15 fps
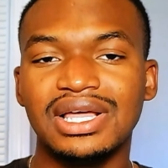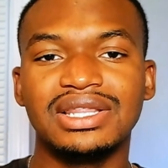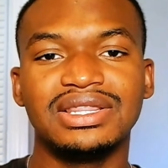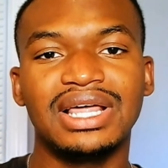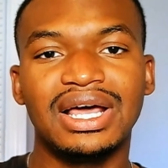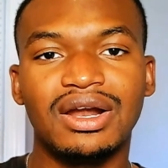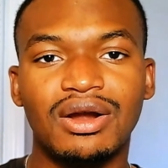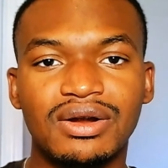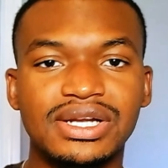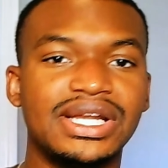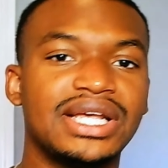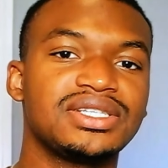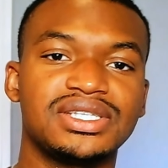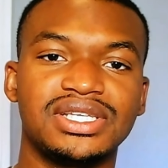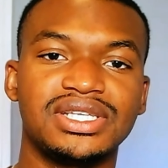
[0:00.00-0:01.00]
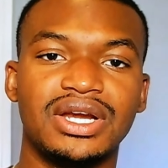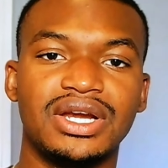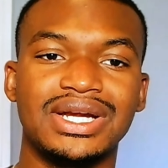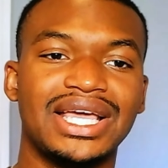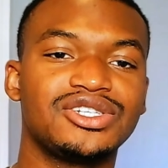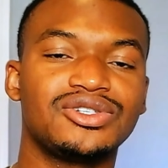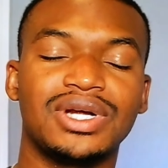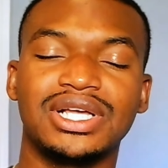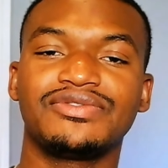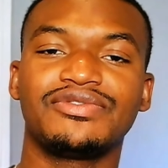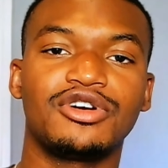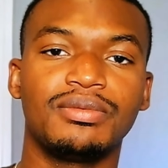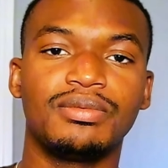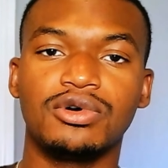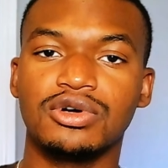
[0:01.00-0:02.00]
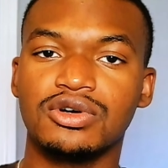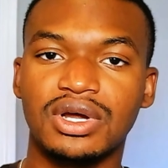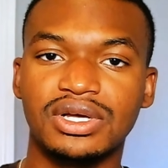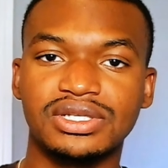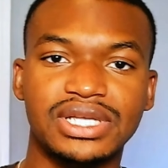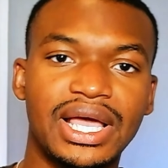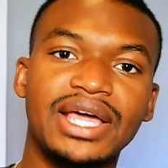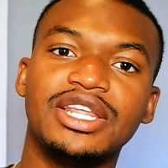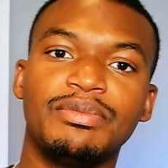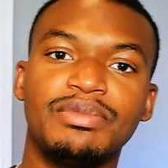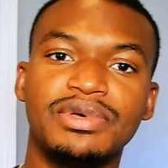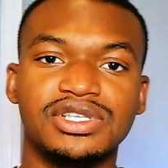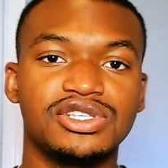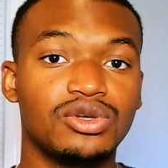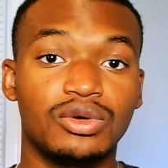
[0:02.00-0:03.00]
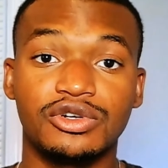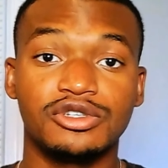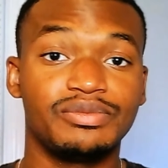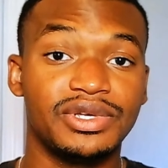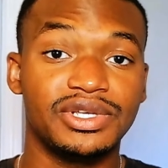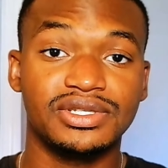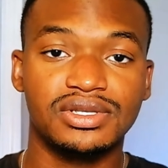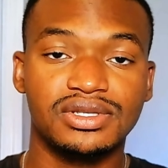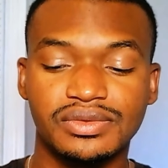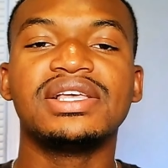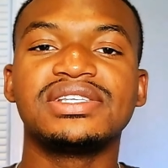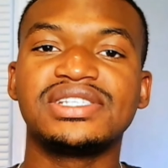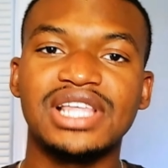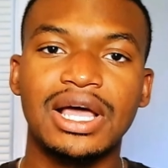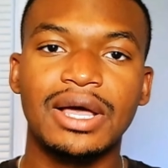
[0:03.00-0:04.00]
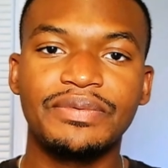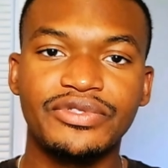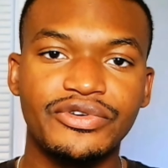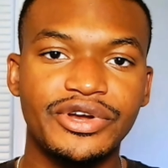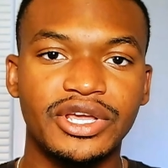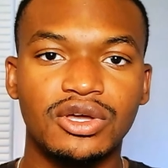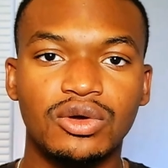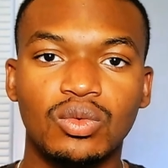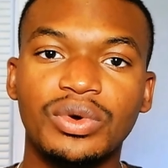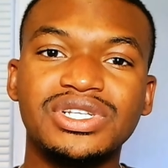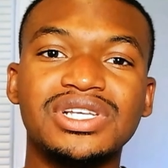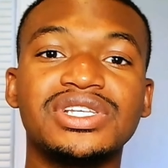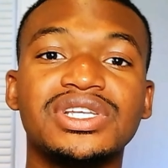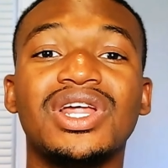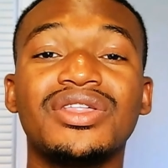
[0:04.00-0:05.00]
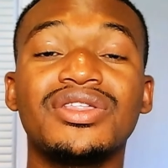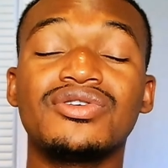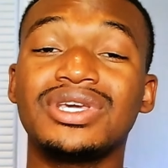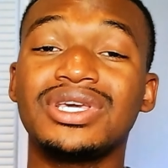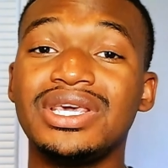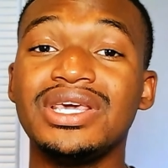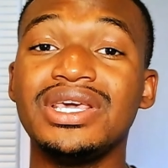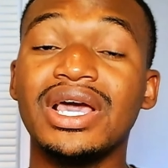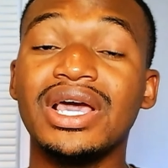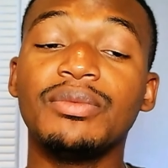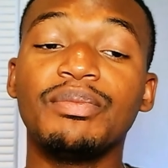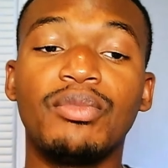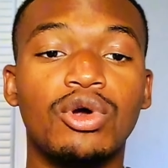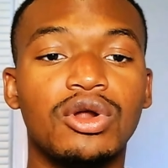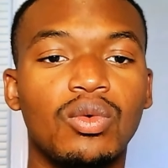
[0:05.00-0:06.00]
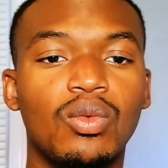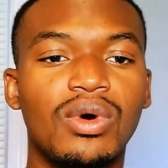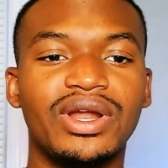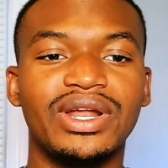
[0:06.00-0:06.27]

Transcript: that are necessary and transferable across any business owner's business. Step 3, which is another key and important one,